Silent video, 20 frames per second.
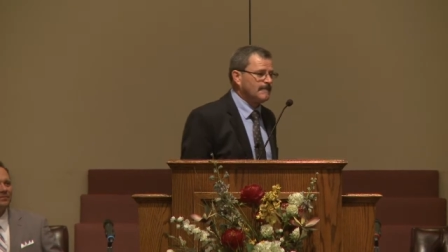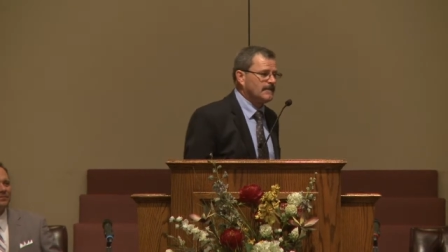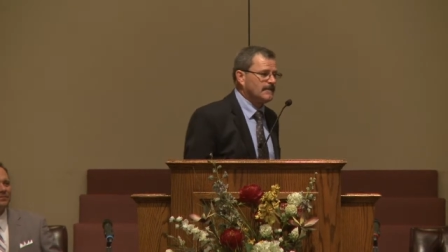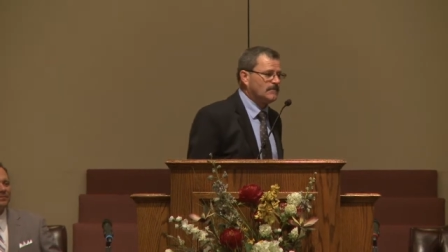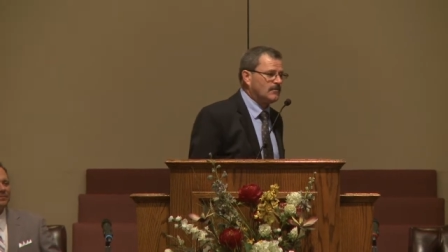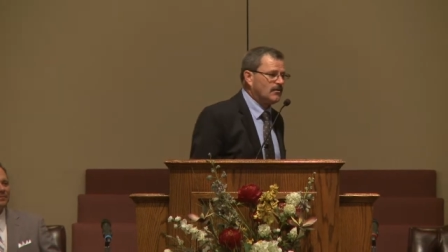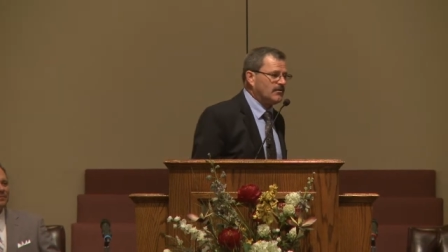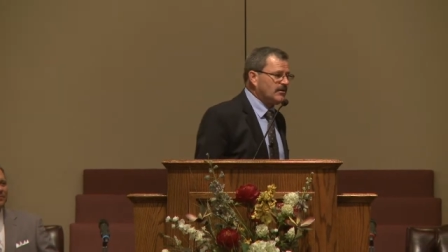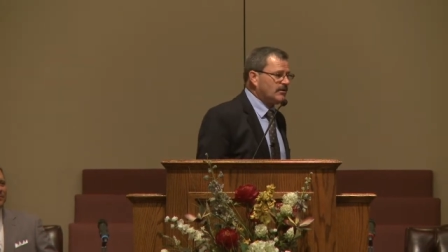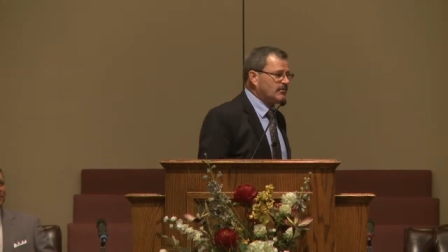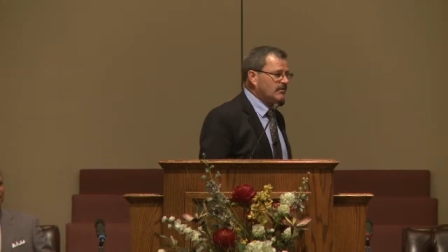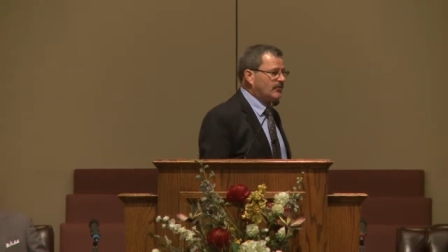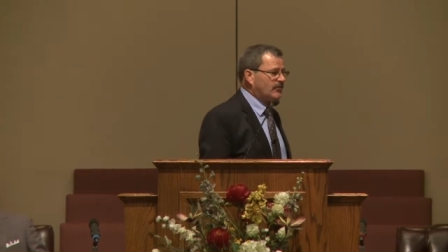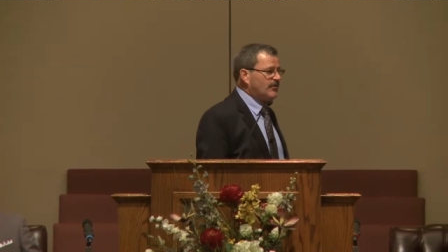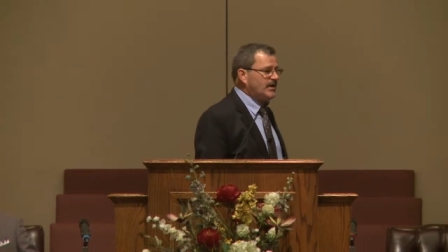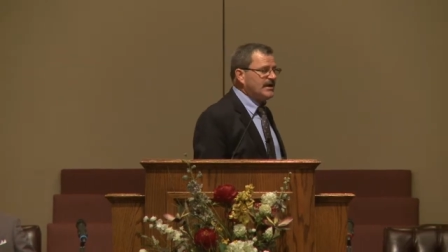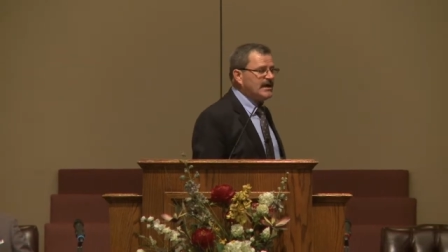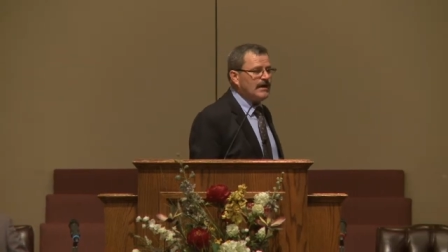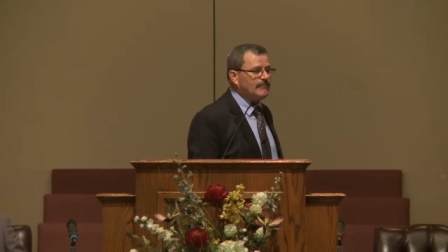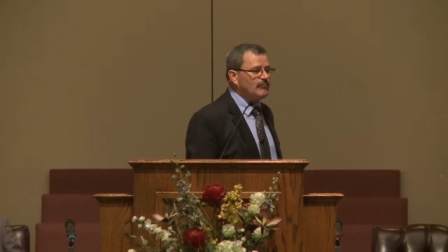Or they're going to
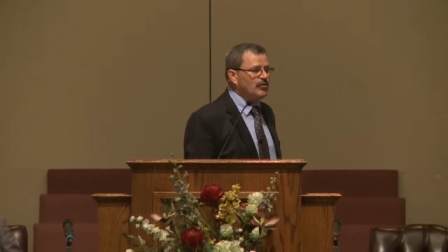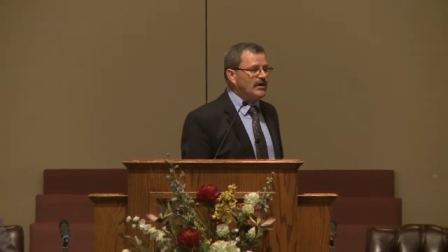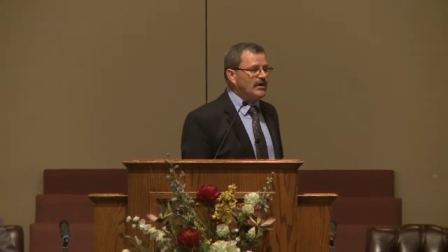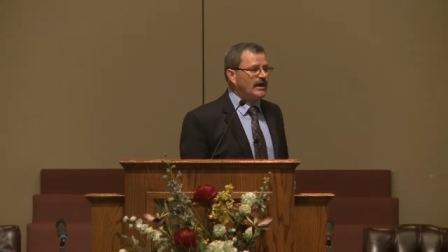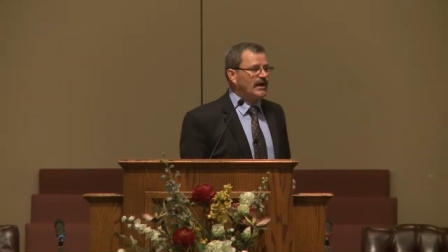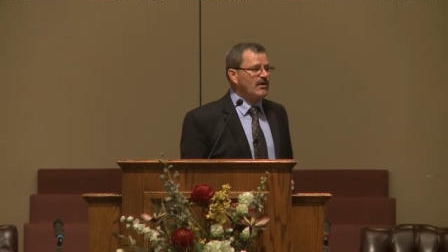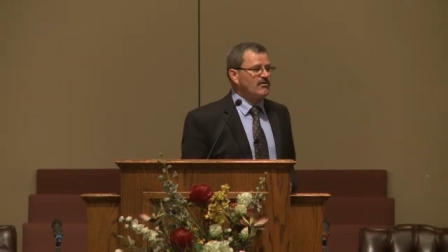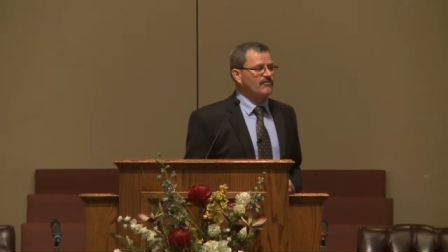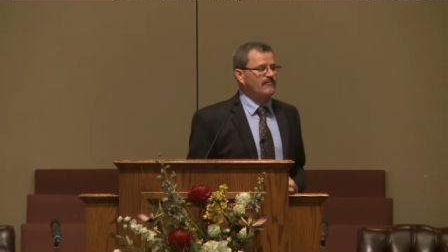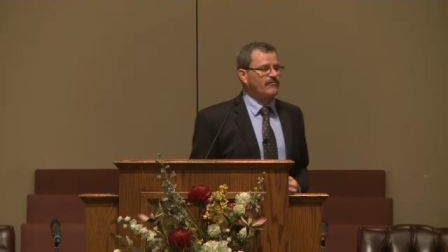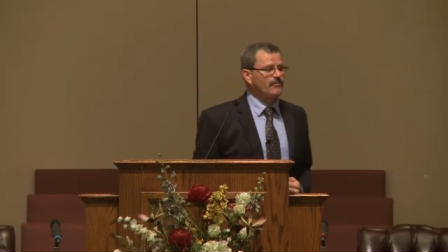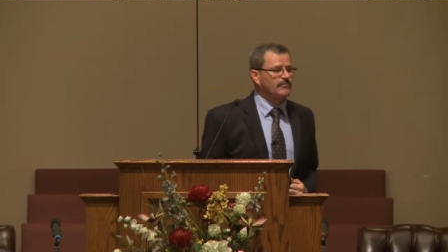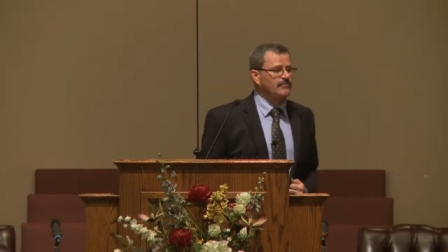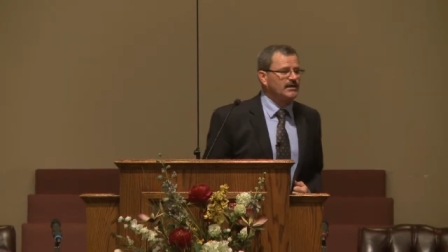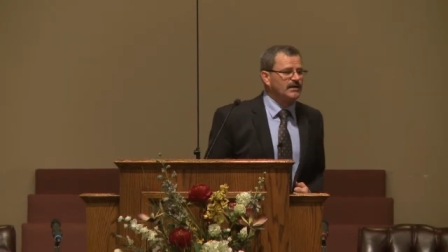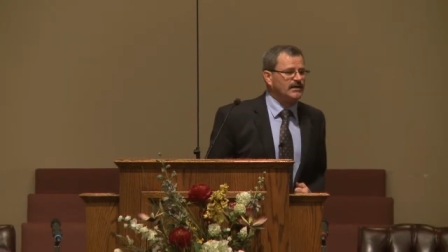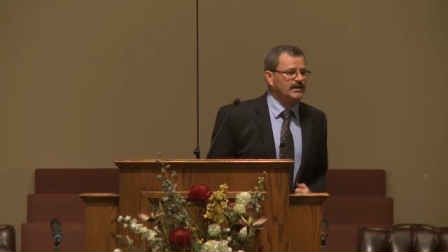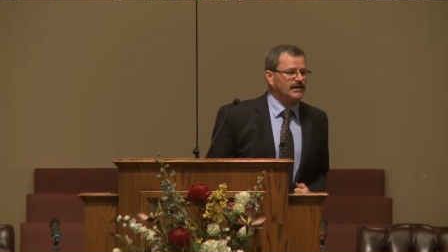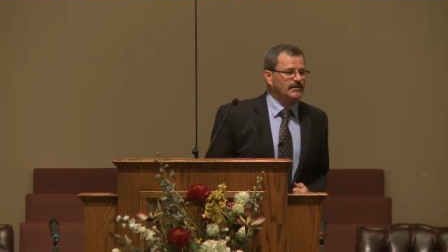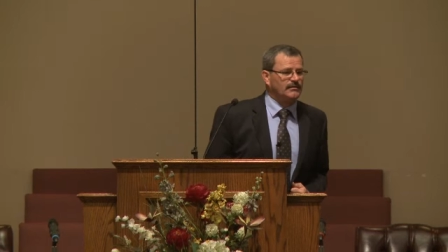think I'm going to ask for
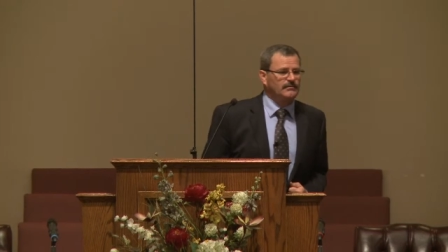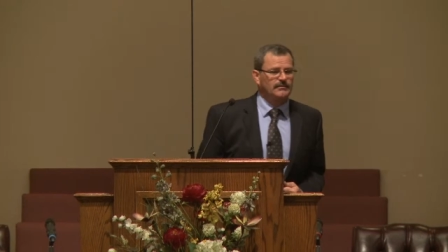money.